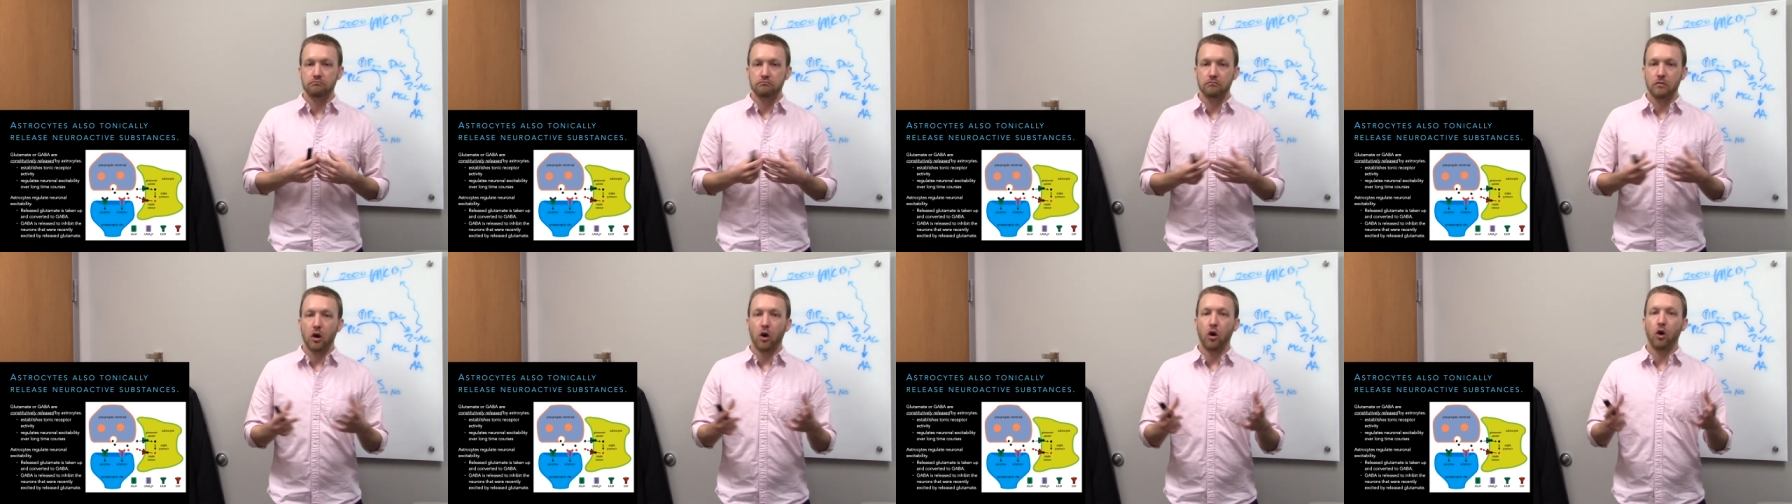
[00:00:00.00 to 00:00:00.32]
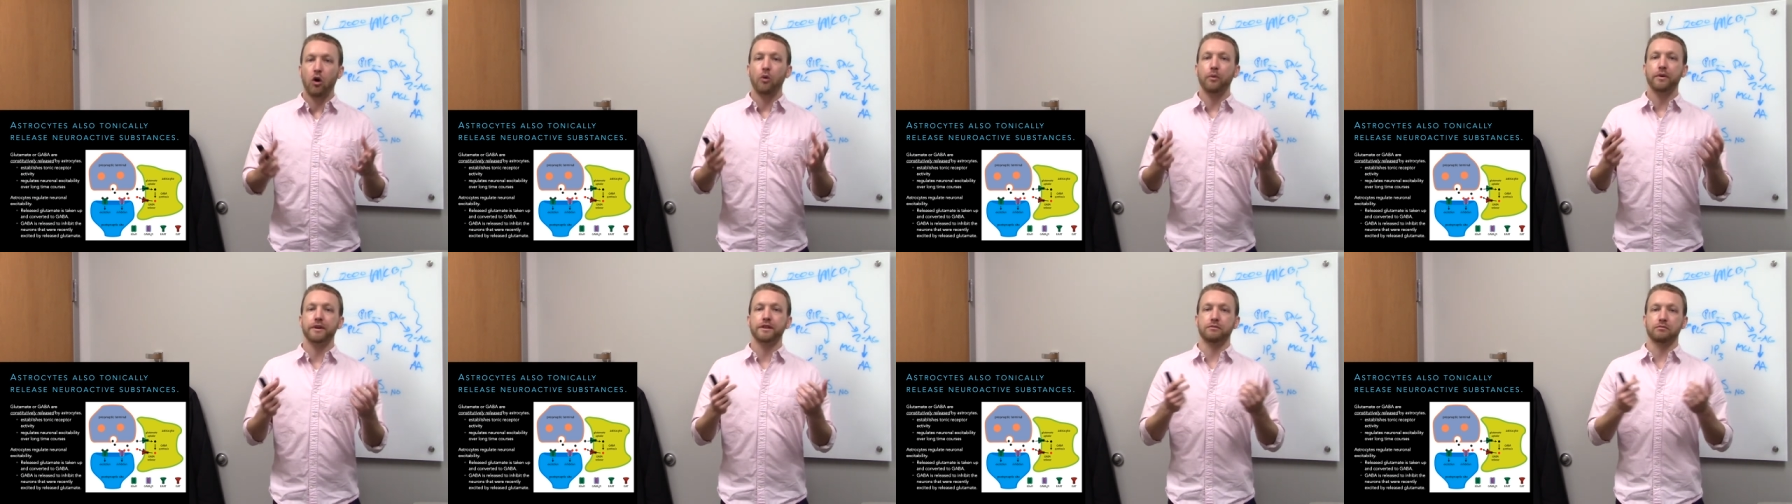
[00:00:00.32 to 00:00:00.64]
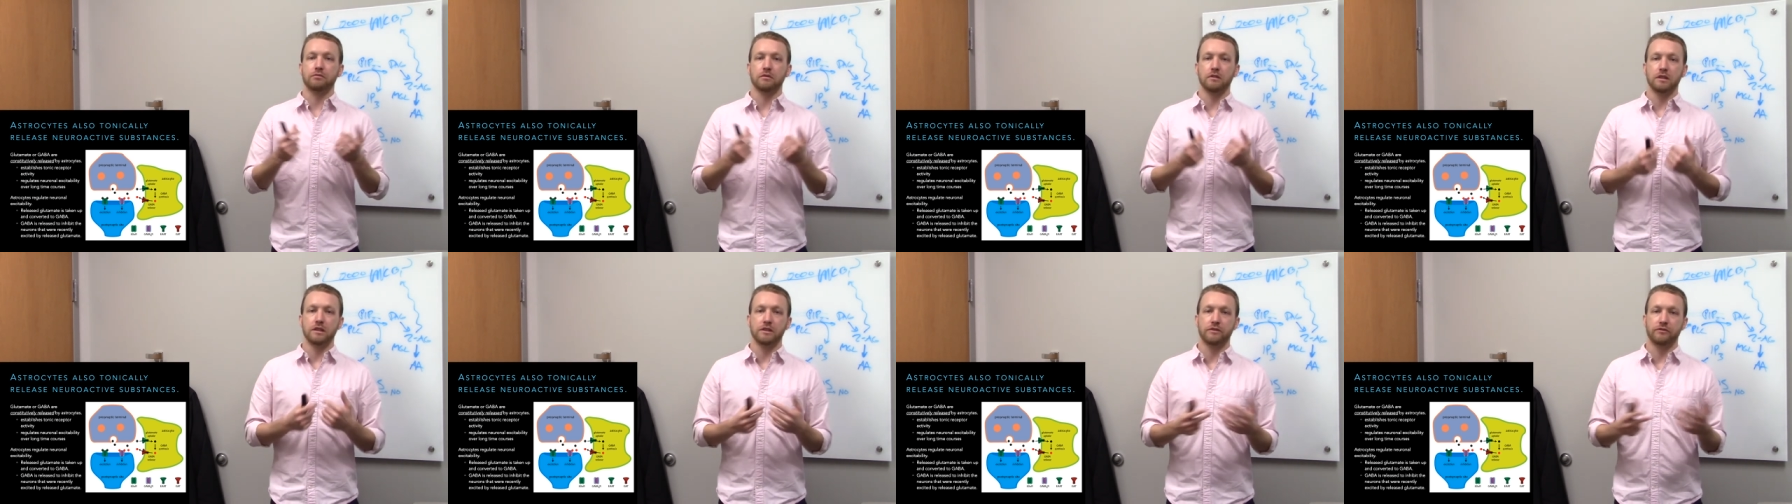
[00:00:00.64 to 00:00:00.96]
always
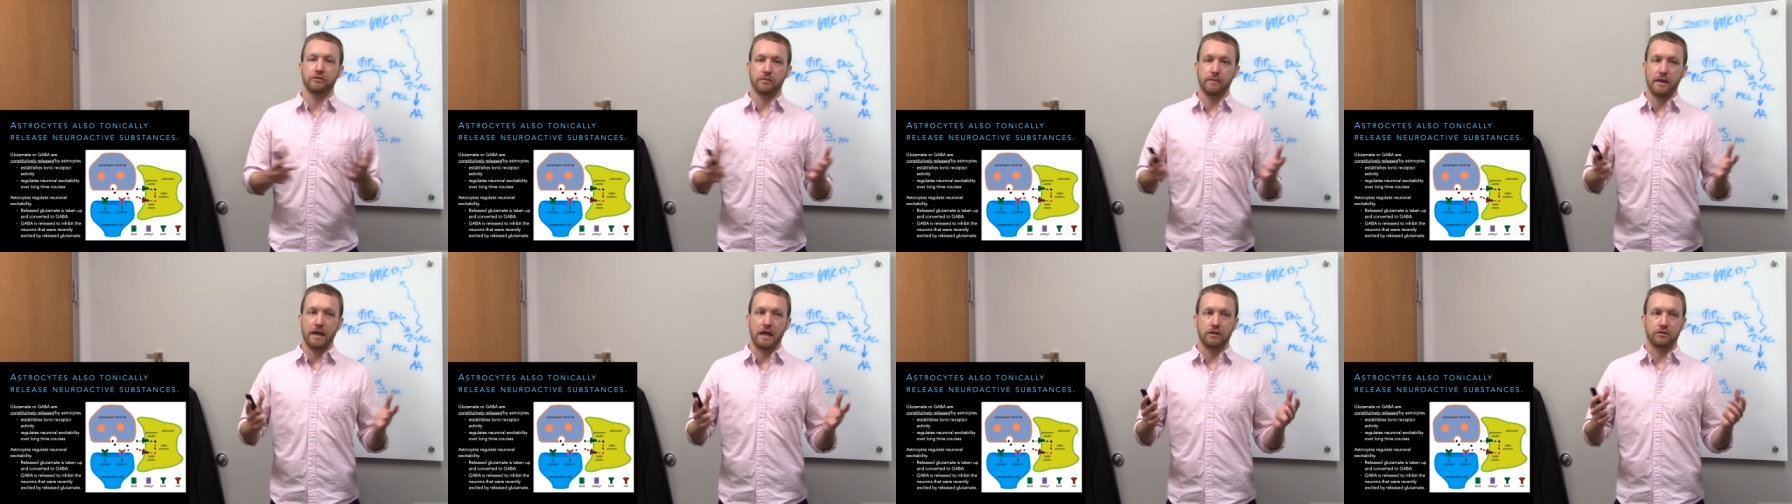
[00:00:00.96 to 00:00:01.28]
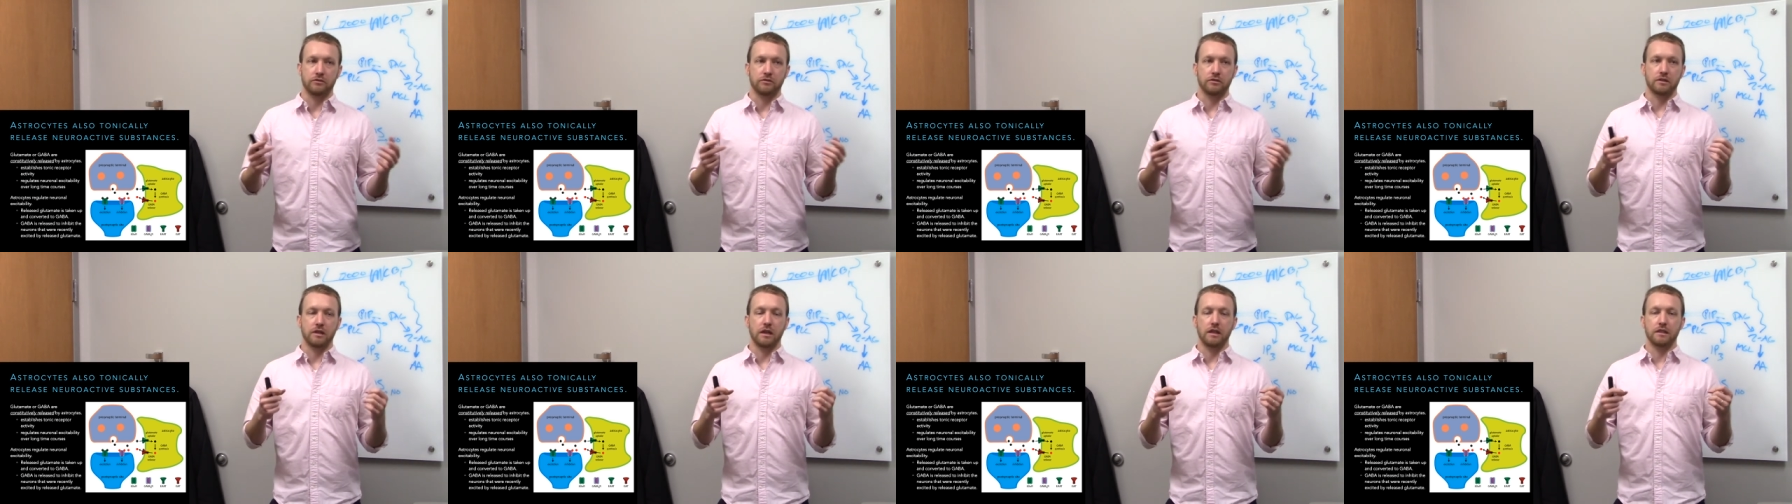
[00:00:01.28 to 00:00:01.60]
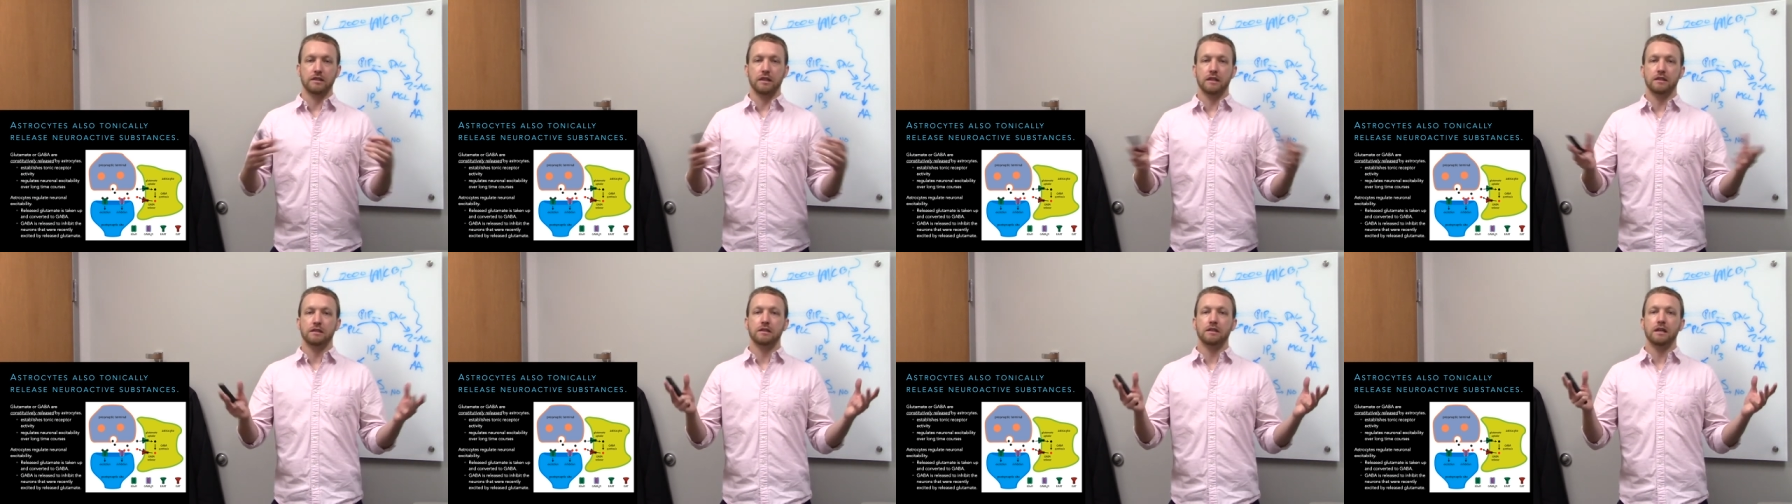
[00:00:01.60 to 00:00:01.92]
released from astrocytes.
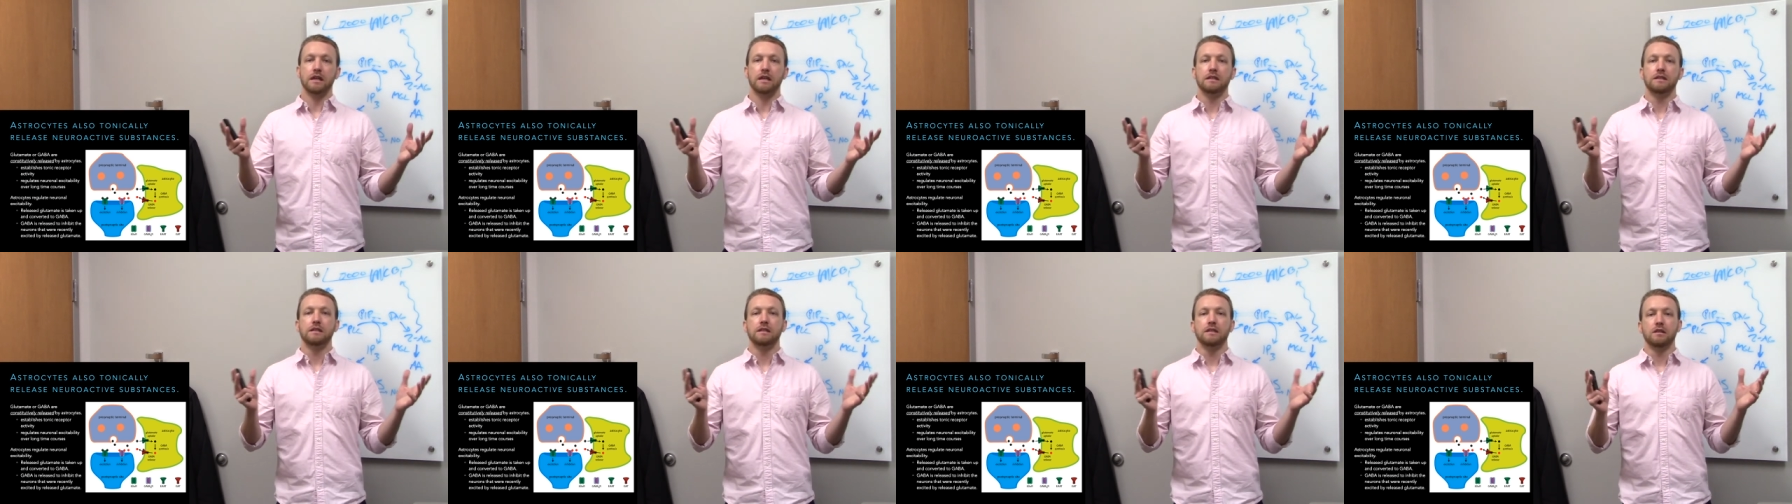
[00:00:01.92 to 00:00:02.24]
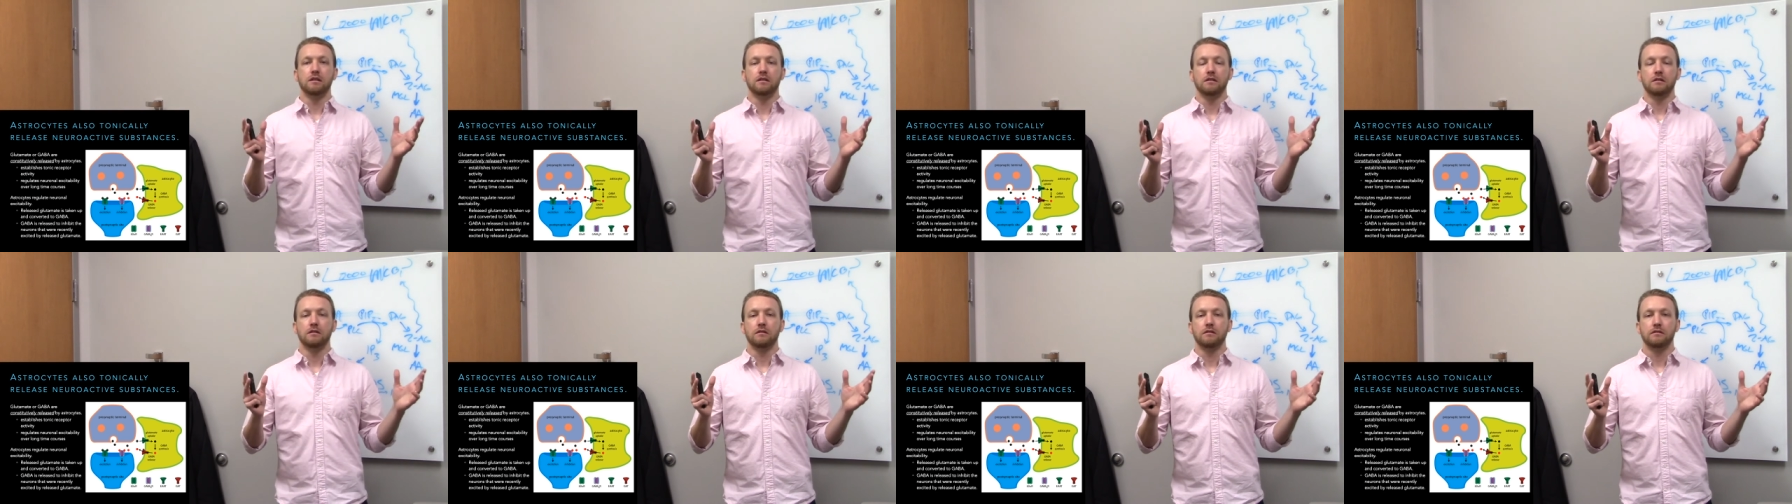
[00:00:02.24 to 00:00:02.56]
That's the idea.